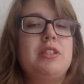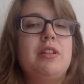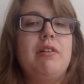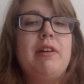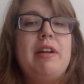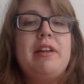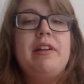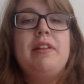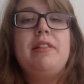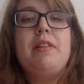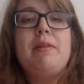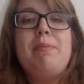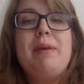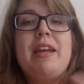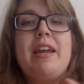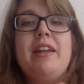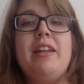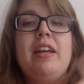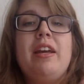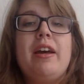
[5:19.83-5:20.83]
So at the
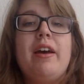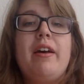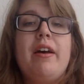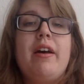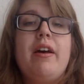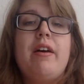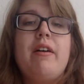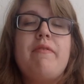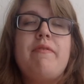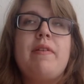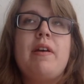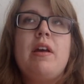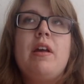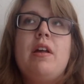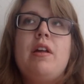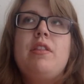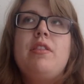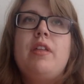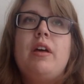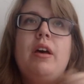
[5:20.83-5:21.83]
beginning of
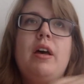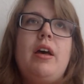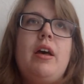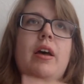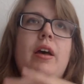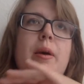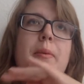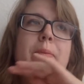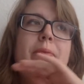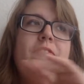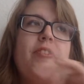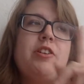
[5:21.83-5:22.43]
the